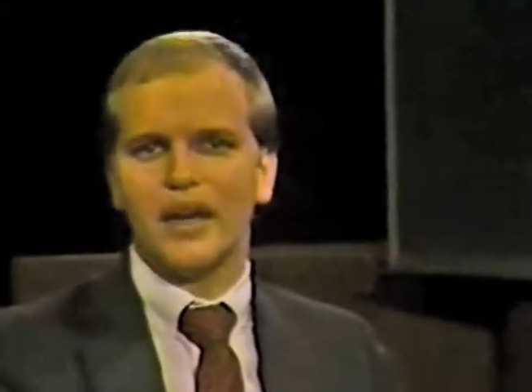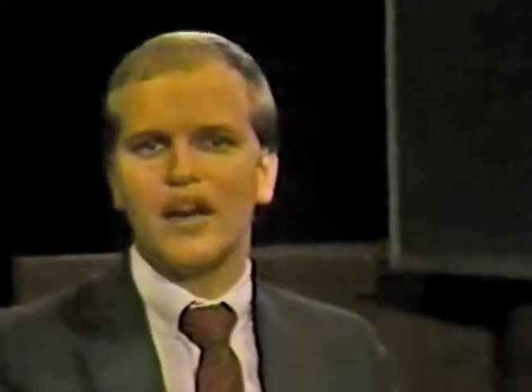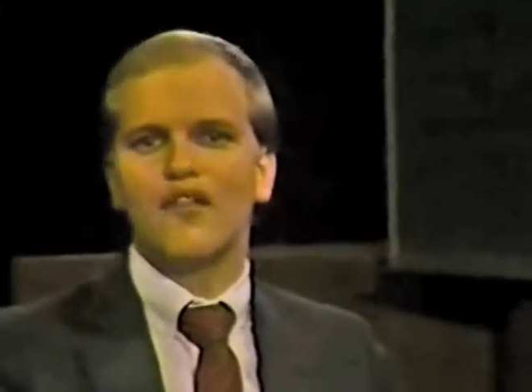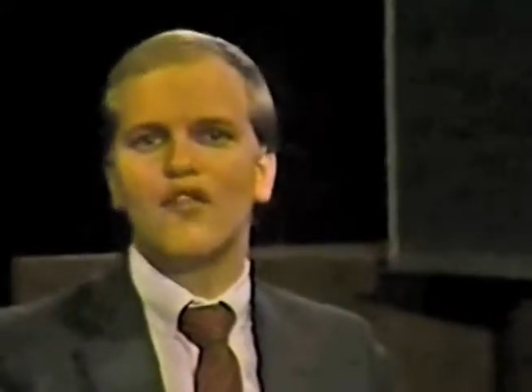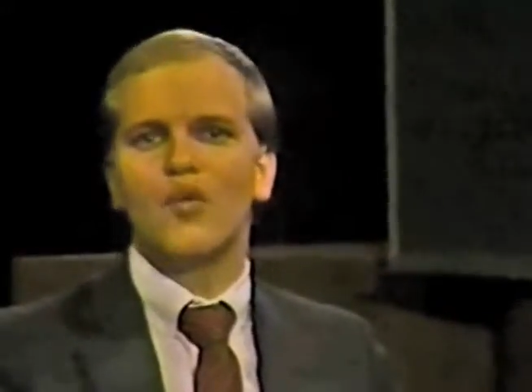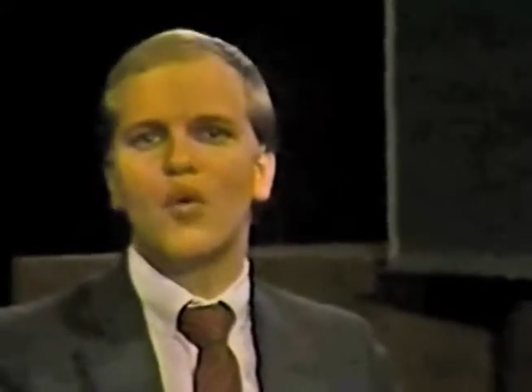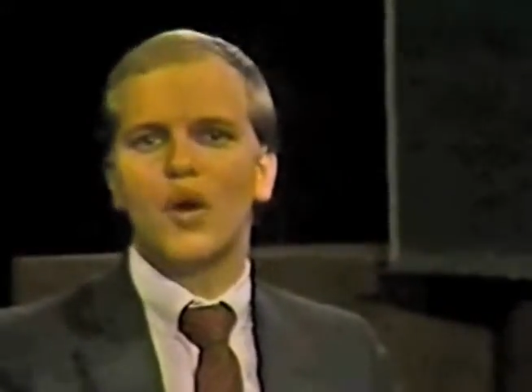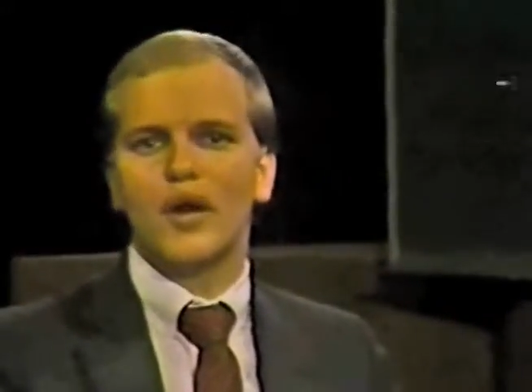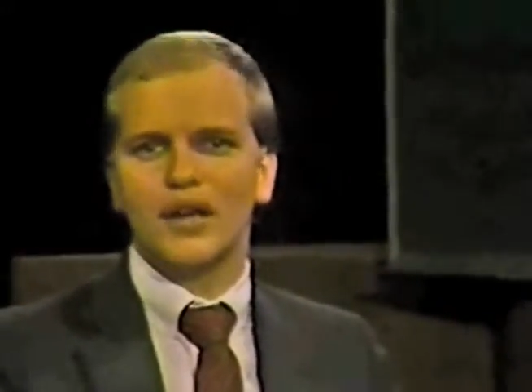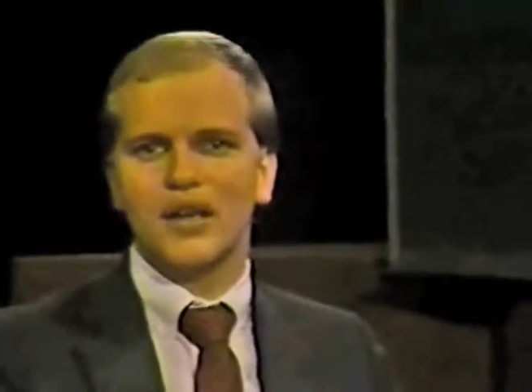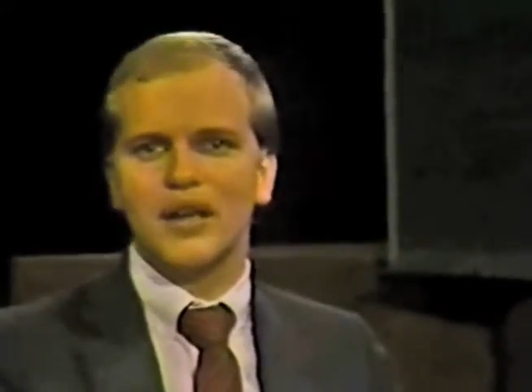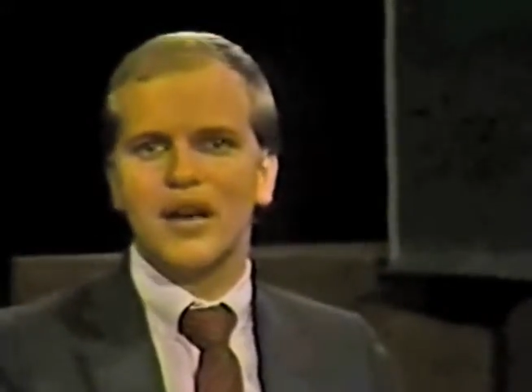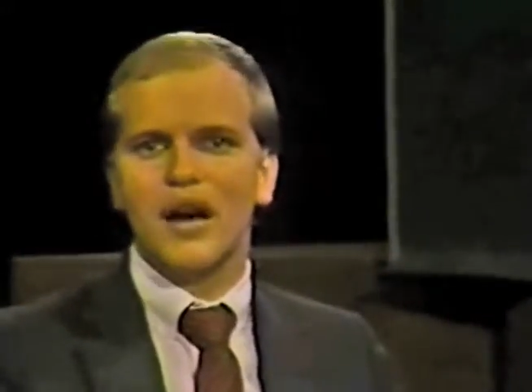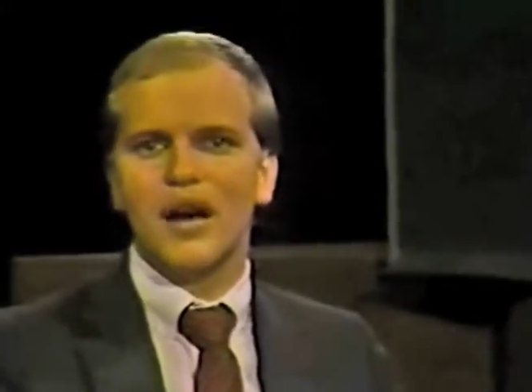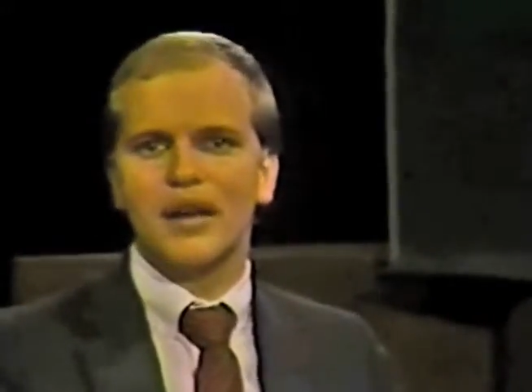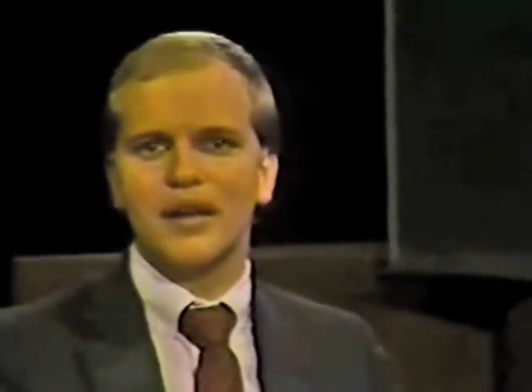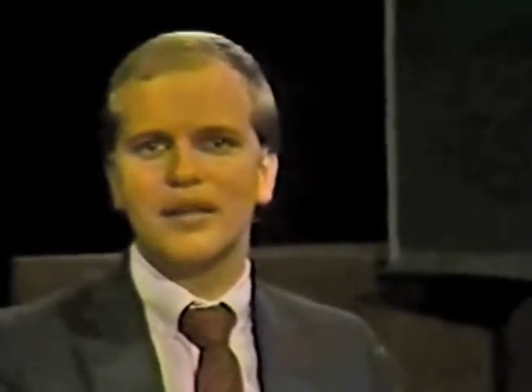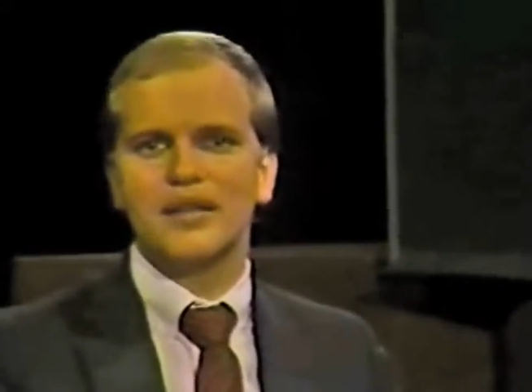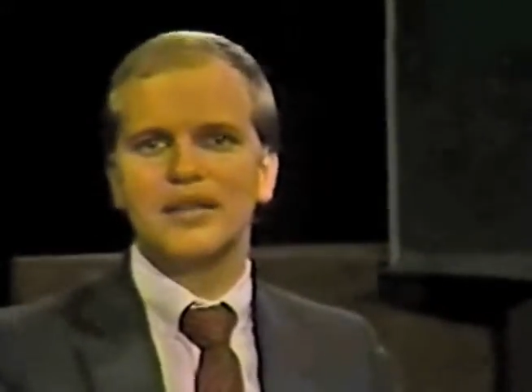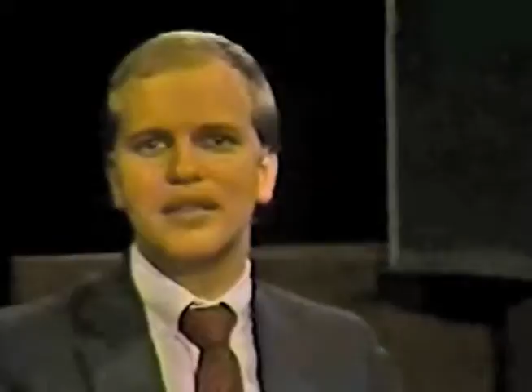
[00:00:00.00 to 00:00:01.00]
of what
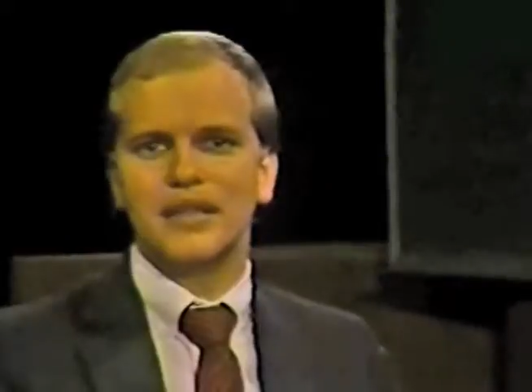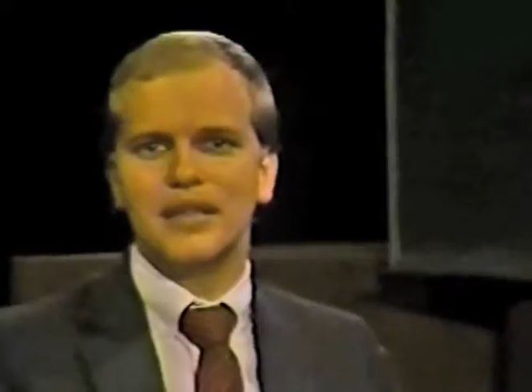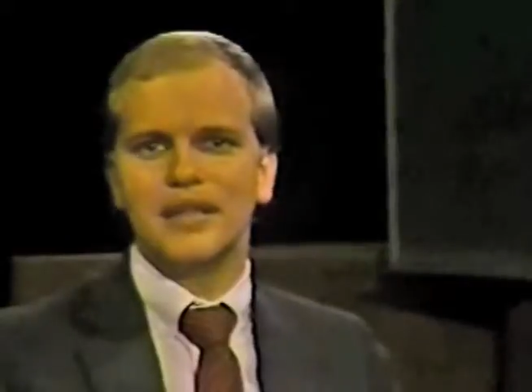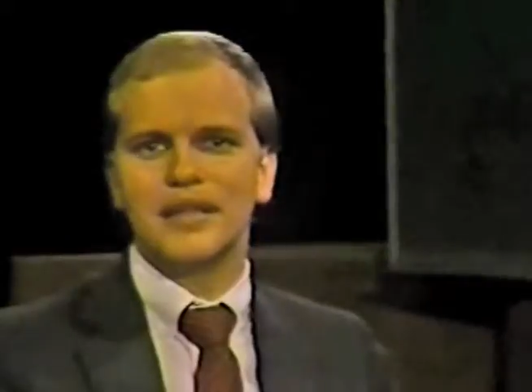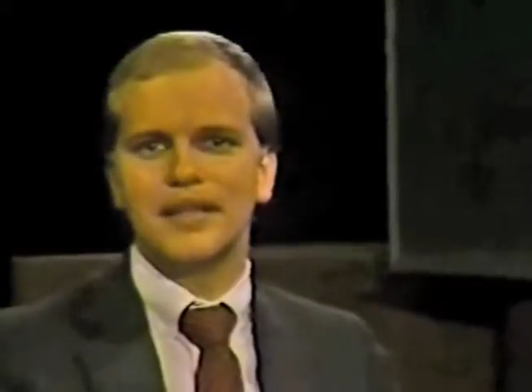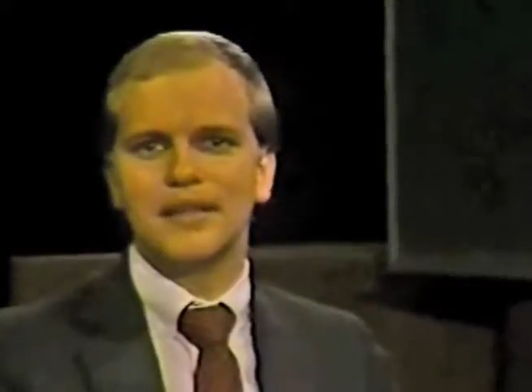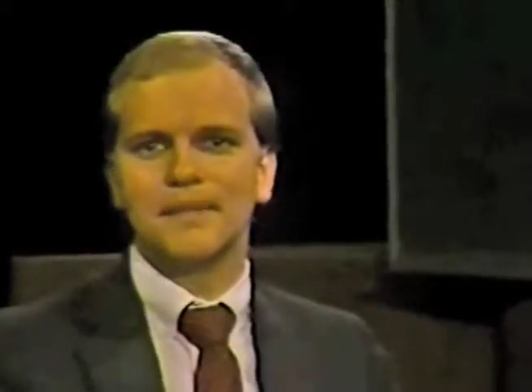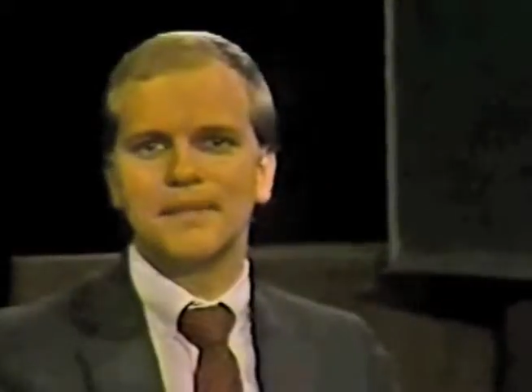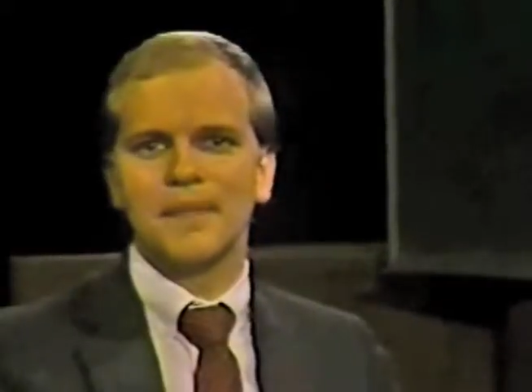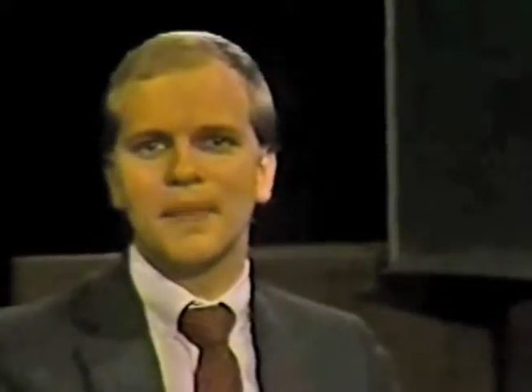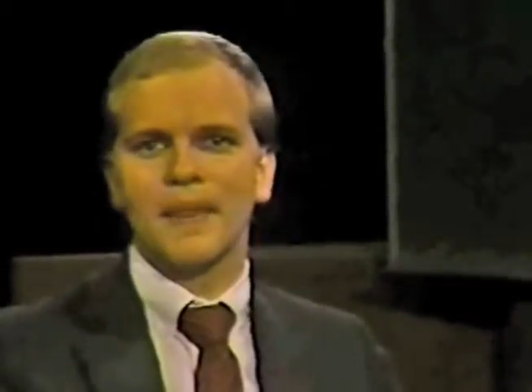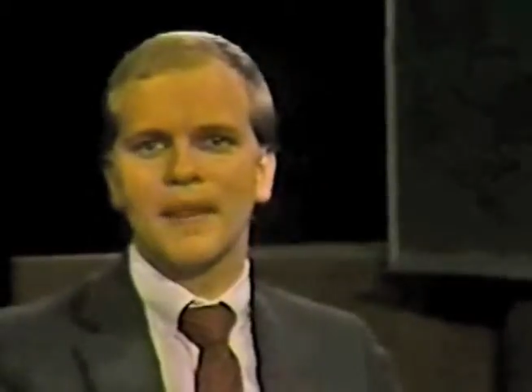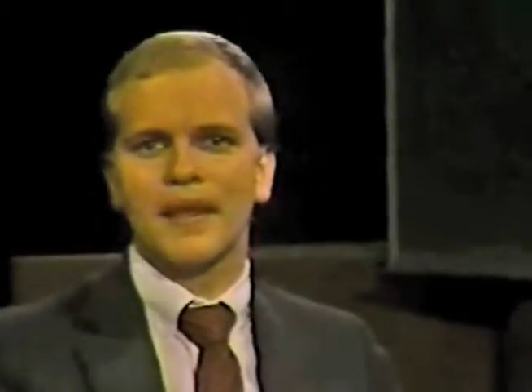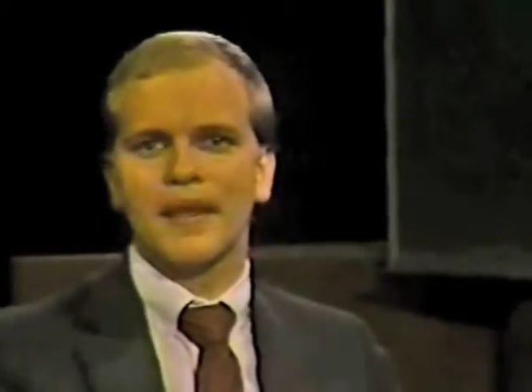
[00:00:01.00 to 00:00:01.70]
God had done.